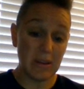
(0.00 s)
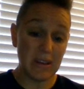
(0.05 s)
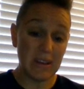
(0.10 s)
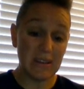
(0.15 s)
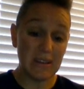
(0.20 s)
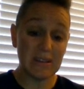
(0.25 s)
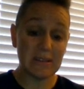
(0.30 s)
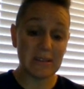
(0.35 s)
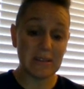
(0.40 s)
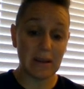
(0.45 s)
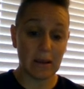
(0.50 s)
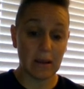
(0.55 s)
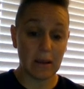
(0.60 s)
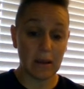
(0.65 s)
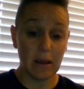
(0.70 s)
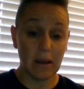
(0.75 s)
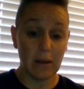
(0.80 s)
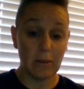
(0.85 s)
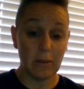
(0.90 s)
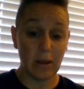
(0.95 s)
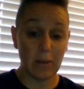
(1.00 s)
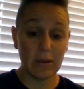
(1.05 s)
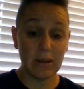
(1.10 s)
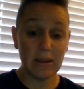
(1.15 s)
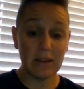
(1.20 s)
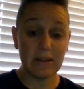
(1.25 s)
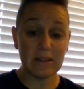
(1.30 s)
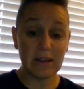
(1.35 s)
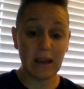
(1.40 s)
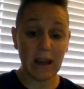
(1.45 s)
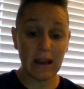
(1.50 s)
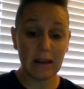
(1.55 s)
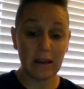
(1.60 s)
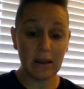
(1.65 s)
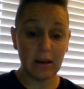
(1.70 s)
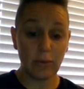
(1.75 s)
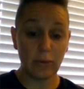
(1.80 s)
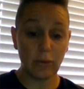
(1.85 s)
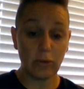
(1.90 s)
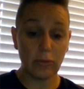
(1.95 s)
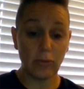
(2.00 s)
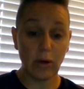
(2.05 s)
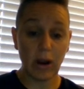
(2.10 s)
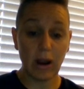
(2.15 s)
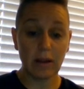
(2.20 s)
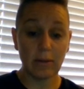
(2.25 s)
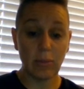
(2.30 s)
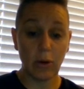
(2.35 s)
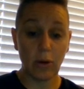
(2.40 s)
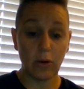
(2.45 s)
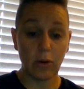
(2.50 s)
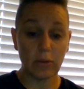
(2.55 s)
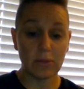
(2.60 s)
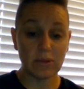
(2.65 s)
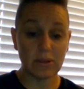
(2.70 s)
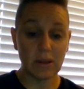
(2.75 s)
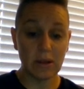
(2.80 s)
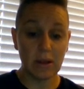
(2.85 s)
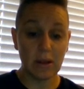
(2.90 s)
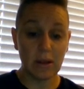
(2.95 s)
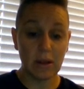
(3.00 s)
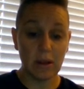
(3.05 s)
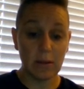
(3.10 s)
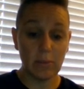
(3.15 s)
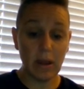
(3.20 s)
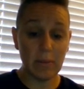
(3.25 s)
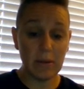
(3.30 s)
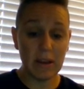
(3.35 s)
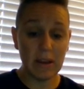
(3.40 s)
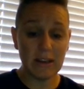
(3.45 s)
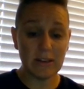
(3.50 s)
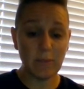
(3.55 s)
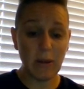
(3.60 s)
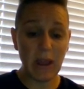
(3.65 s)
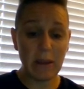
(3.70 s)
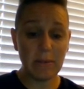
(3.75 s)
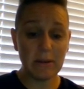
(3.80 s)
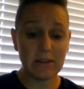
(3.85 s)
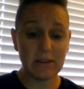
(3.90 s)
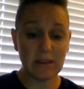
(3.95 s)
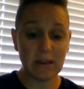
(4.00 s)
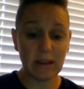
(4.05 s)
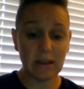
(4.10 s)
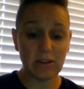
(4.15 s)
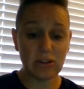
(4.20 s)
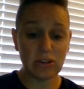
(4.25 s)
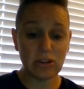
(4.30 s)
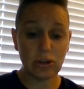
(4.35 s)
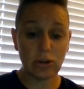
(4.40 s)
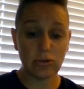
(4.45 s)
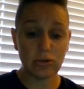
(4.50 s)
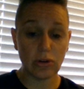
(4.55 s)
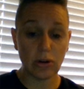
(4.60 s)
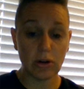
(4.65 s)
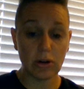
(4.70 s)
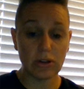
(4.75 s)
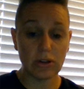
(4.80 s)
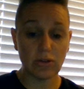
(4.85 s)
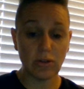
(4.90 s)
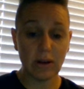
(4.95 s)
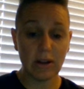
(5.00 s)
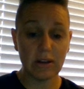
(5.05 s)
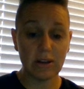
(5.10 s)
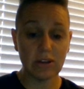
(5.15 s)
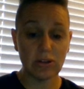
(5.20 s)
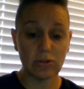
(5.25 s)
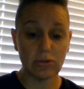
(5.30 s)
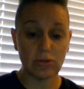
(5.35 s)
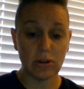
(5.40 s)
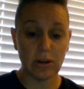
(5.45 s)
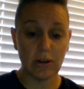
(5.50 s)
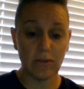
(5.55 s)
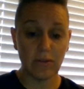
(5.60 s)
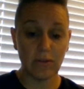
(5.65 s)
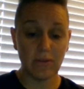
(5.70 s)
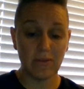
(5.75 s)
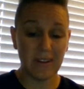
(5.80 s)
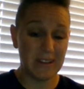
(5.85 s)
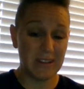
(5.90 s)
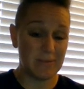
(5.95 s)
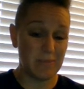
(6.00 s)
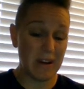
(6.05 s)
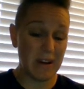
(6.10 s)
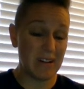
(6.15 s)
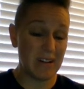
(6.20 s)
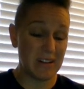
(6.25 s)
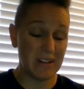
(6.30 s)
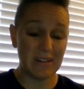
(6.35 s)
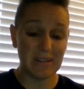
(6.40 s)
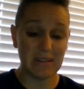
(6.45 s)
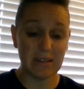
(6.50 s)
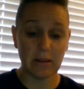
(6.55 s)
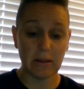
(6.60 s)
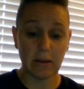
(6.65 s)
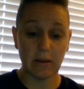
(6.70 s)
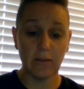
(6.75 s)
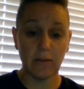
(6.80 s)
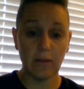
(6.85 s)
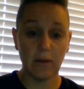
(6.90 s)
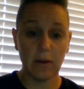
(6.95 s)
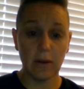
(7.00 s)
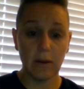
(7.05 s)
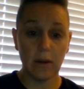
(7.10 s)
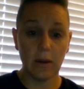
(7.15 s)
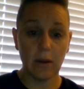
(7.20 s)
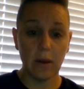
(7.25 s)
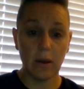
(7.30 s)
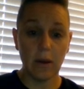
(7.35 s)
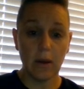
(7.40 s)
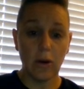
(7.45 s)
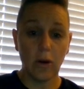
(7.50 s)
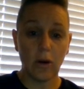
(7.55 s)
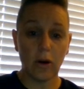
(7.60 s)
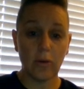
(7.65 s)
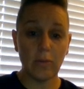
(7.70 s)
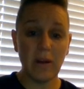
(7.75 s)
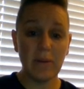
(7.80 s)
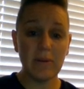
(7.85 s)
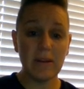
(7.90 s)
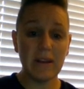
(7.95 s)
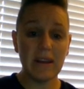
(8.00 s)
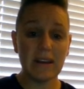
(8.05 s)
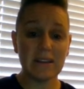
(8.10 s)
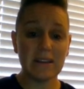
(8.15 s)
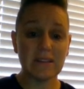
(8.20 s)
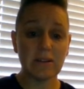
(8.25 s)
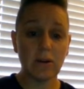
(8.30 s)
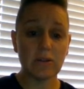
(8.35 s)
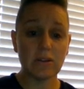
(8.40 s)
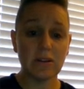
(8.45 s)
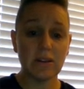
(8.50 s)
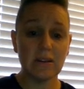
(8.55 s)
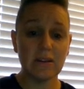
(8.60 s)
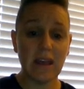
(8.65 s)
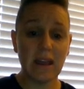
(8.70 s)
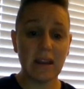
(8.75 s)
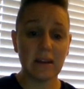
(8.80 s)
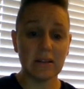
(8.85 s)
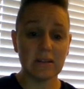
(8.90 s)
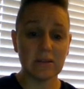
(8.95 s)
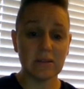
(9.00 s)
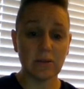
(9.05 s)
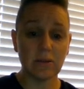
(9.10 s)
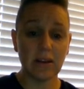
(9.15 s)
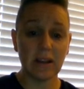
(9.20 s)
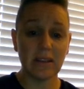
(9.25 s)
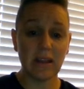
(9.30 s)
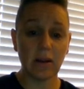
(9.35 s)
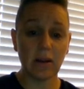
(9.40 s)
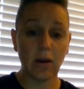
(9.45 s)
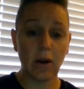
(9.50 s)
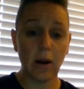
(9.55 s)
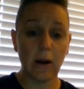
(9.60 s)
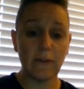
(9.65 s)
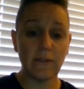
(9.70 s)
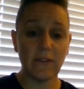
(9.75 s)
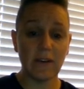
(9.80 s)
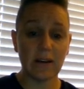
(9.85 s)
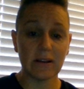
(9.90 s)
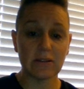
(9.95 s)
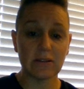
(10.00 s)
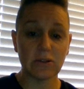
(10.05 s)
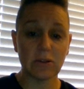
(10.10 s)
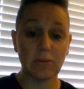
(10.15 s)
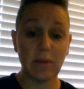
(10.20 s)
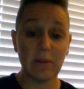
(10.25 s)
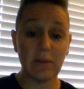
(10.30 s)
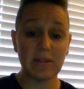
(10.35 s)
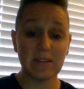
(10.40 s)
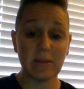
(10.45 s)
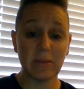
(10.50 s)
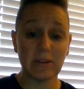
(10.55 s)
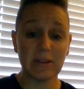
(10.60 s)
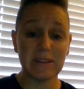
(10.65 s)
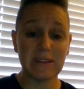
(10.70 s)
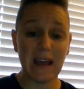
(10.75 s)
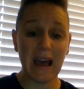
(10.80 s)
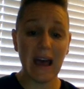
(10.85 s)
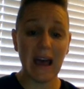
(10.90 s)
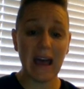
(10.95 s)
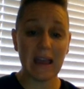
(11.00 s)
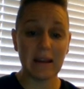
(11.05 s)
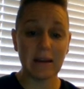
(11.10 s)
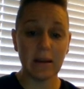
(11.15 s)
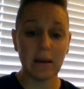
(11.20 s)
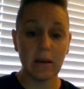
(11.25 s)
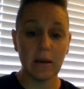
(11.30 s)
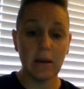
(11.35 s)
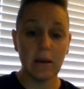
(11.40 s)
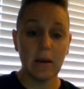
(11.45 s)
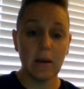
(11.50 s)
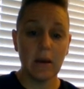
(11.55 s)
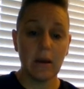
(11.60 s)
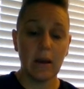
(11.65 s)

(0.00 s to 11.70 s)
Maybe he is sick. Maybe he is hiding in a room writing poems. Maybe he's babysitting his children or his grandchildren if he's married and stuff. Or maybe he has to go to the dentist or get that car fixed. Or maybe someone died.